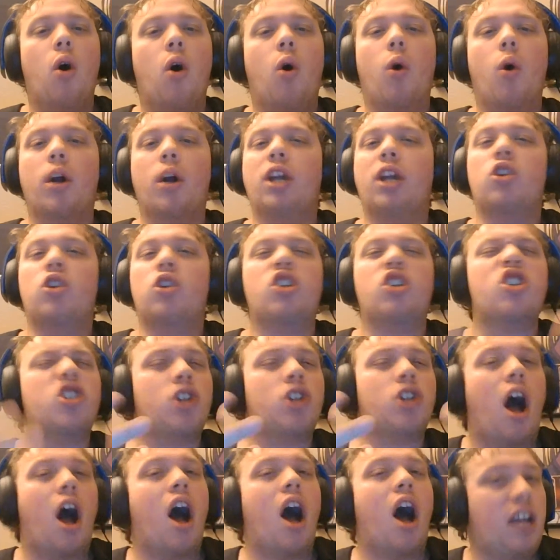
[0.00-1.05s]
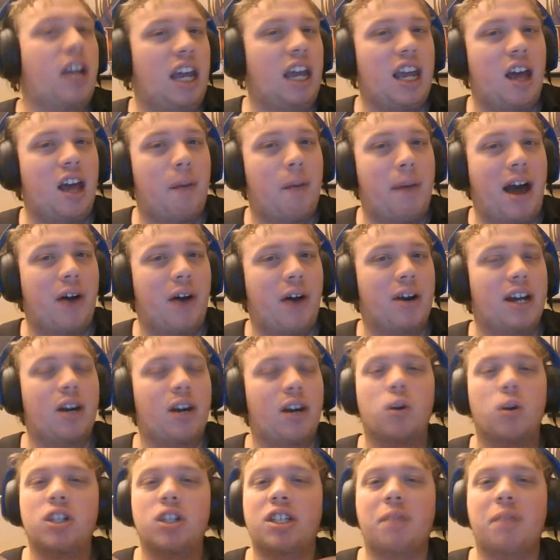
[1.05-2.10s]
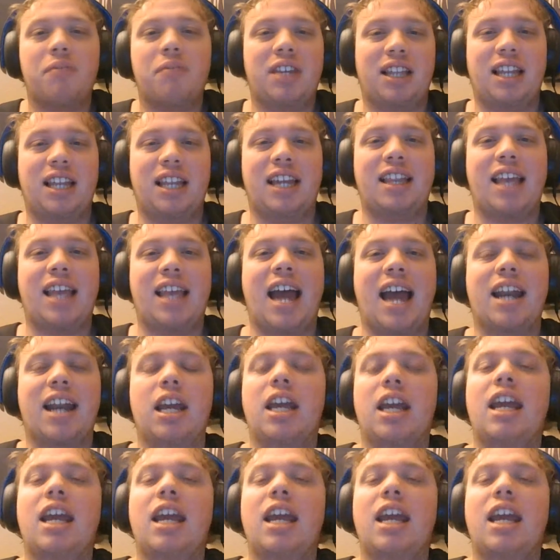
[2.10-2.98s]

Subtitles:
or you're just talking about it, or something like that,